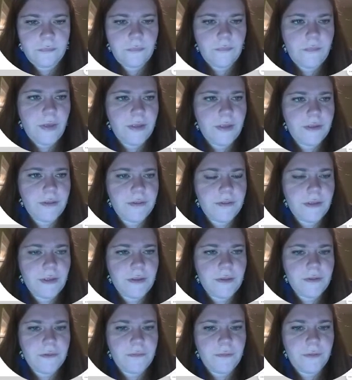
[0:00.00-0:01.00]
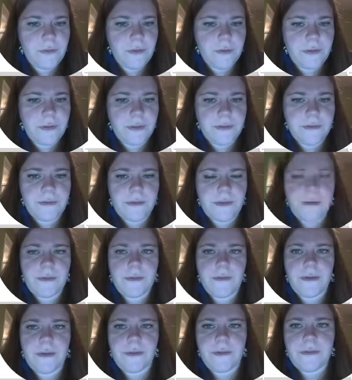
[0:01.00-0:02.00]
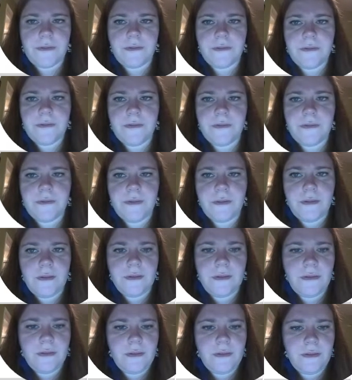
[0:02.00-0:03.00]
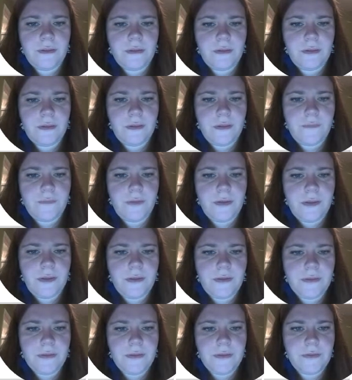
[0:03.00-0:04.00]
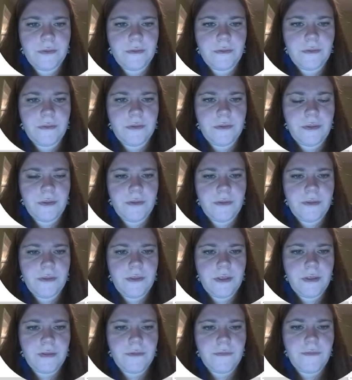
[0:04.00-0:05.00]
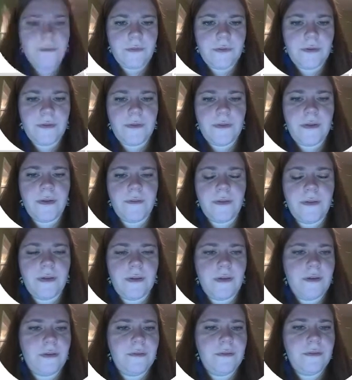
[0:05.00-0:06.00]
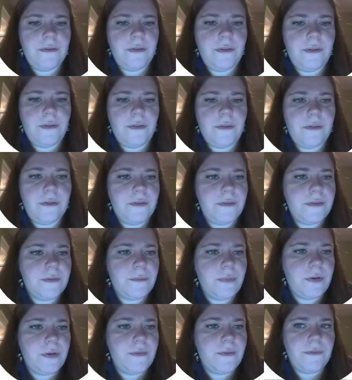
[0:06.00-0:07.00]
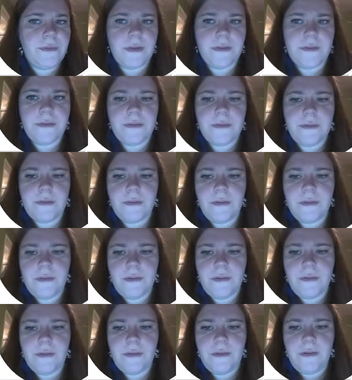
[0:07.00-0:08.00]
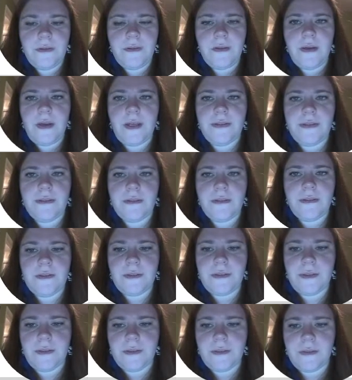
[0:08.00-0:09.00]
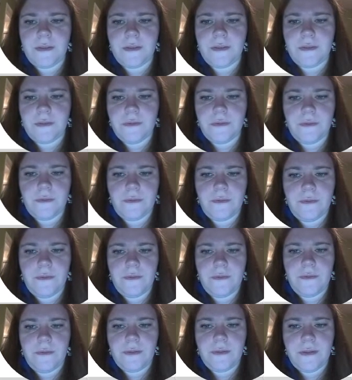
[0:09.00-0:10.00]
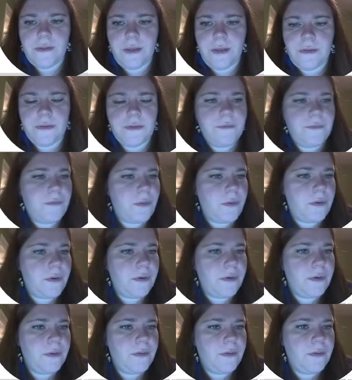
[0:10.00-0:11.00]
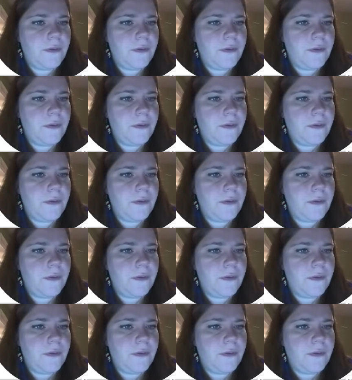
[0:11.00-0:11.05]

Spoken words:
My sketch 4 looks like this. If I extrude just sketch 4, there we go, no holes, perfect. I just clicked extrude sketch 4.